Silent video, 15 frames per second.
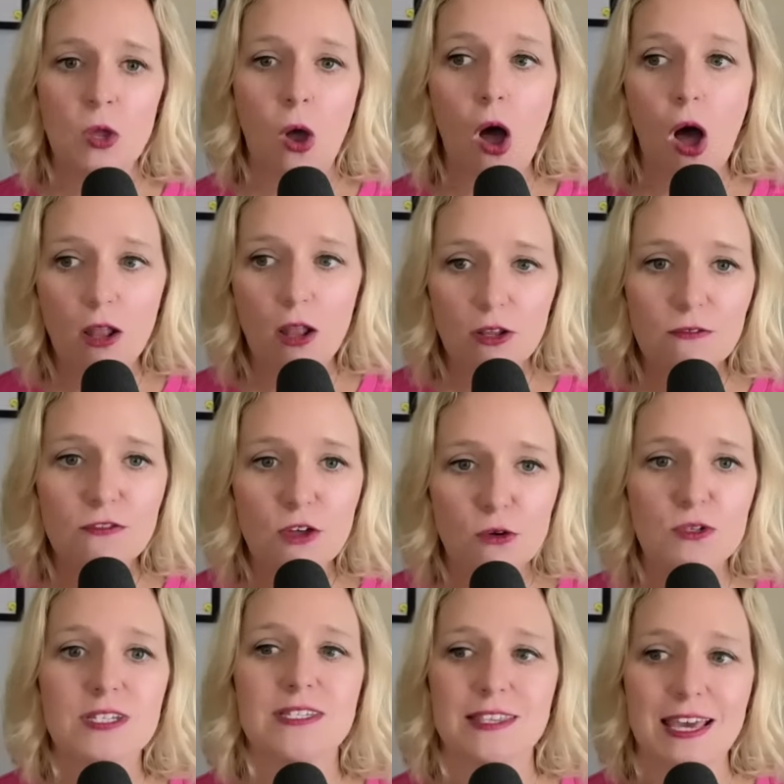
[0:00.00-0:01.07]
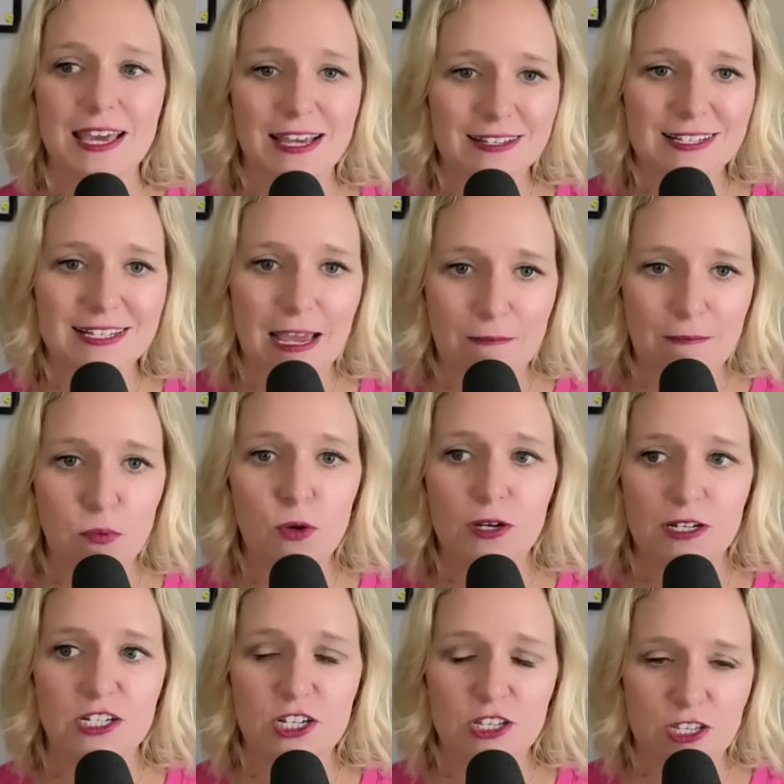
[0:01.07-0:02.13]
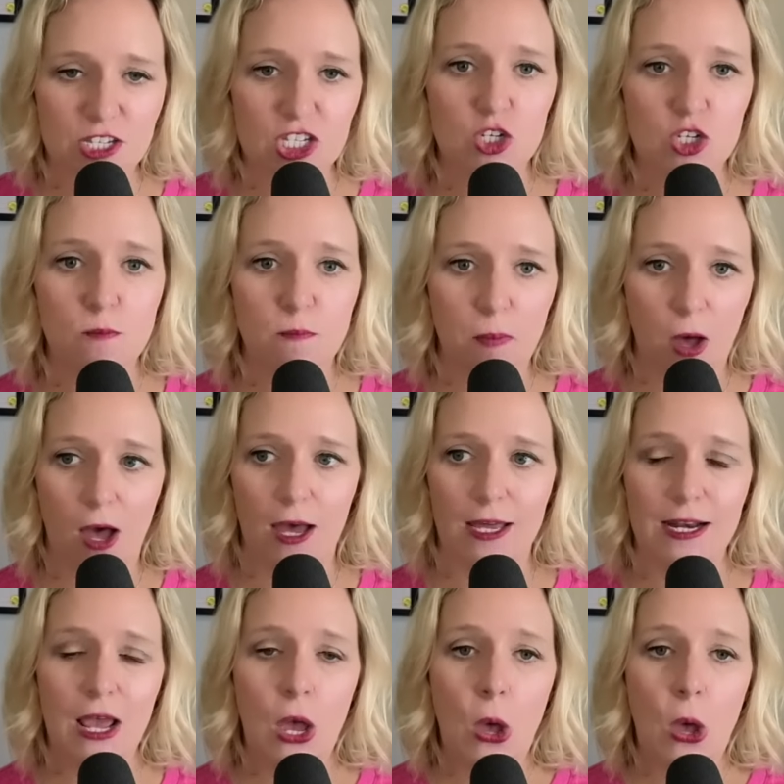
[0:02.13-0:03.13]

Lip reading: All of those things get put into the soup pot.